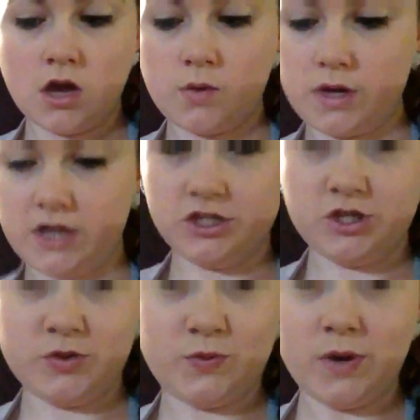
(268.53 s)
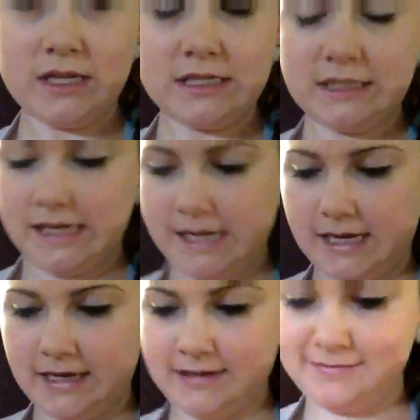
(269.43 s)
Okay, she was
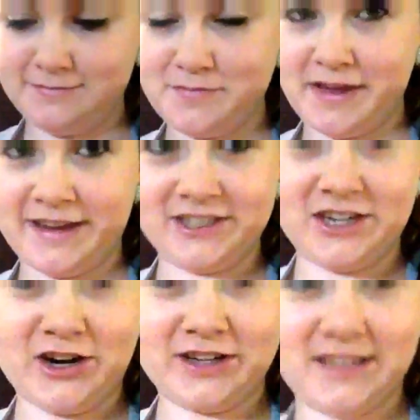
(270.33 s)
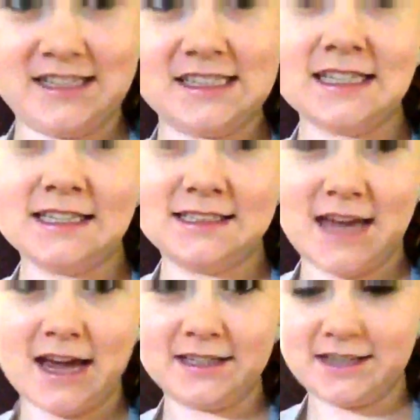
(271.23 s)
eating, but she heard this
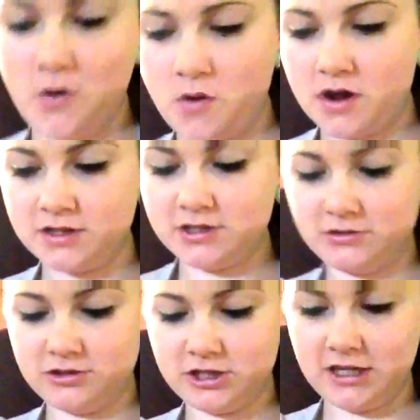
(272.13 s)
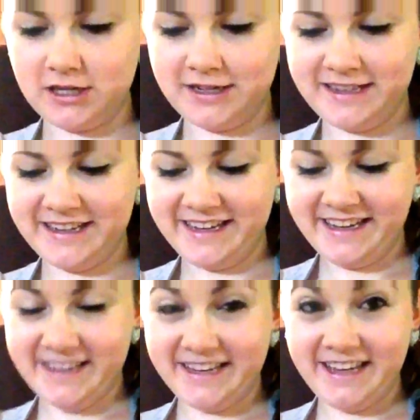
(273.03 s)
ding to go on, so she,
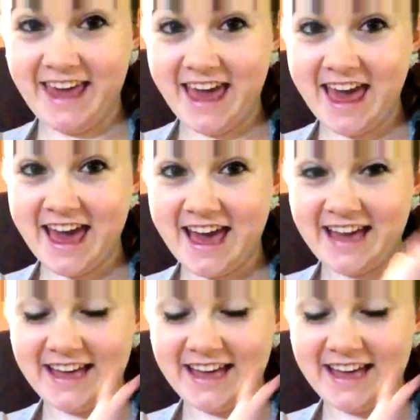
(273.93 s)
yeah.